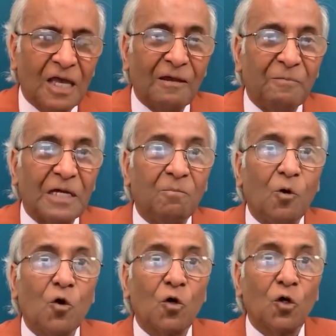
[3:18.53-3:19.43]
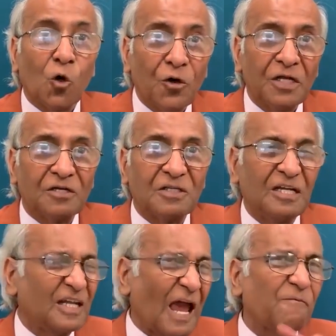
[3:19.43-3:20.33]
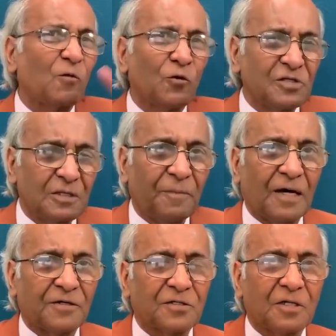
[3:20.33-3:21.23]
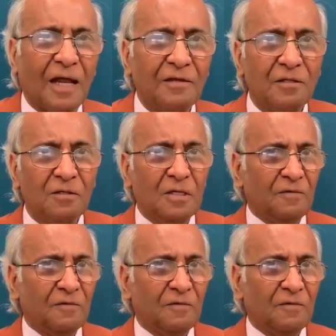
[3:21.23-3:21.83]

and become more glorious than it ever was in the past, right?